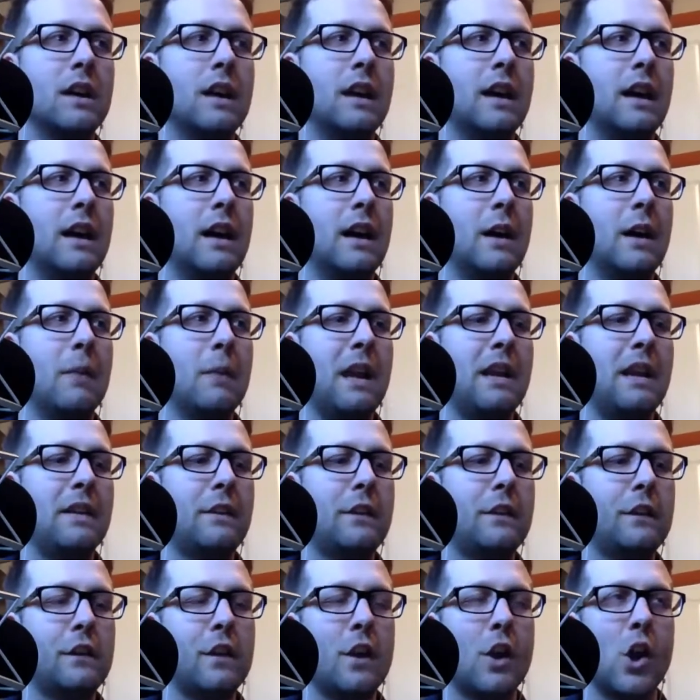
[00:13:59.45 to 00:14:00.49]
Um, and
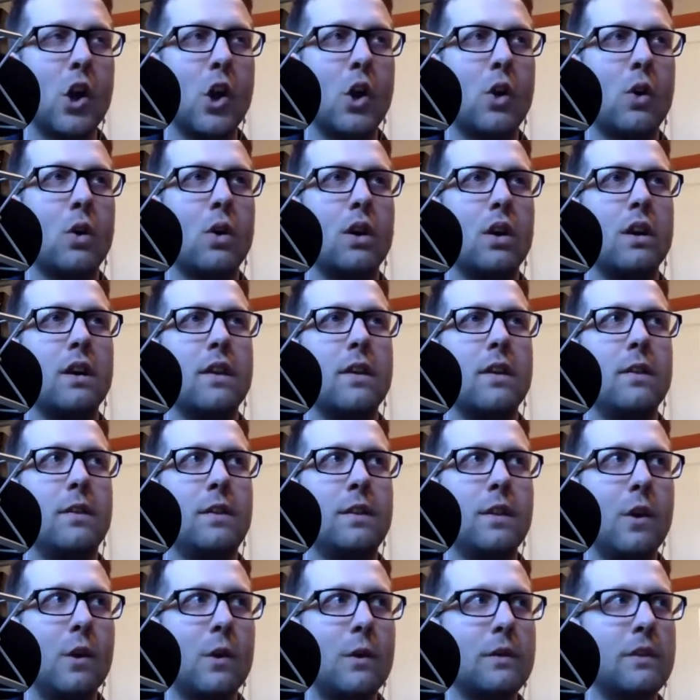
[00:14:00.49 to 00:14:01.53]
so
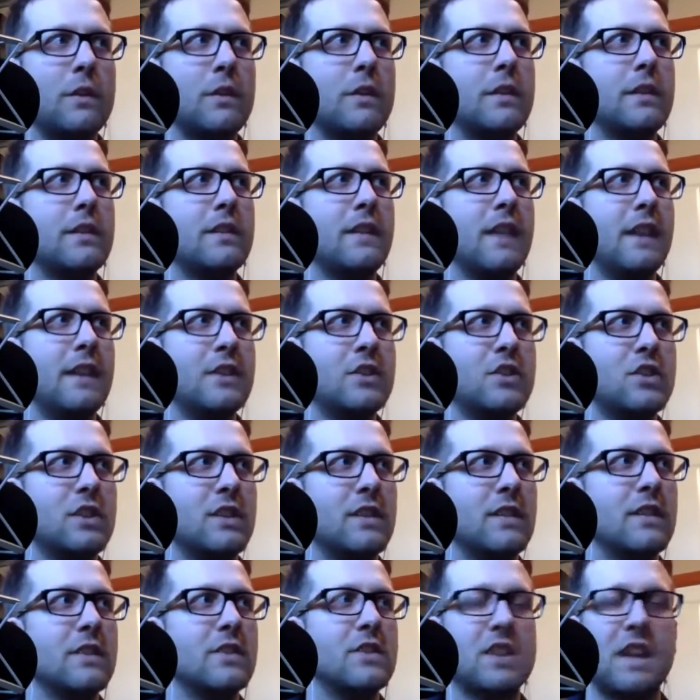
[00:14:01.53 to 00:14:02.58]
those are the
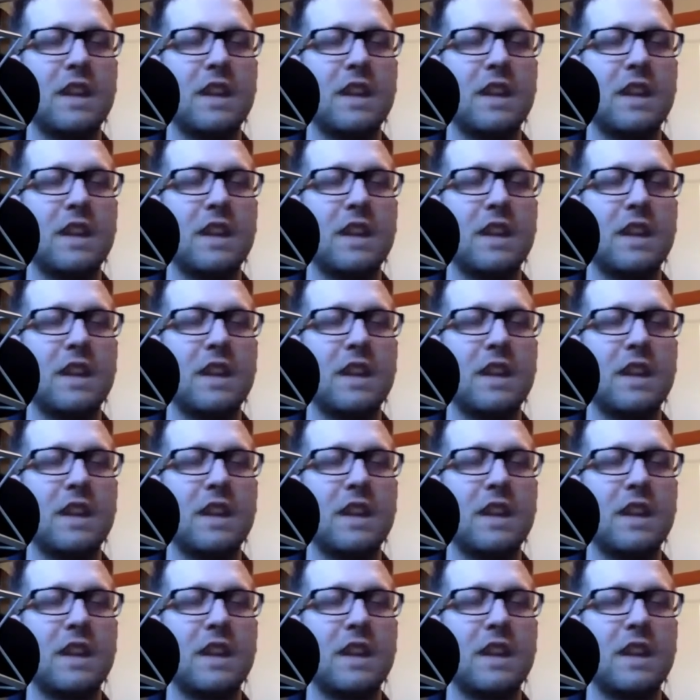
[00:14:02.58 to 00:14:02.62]
tensions and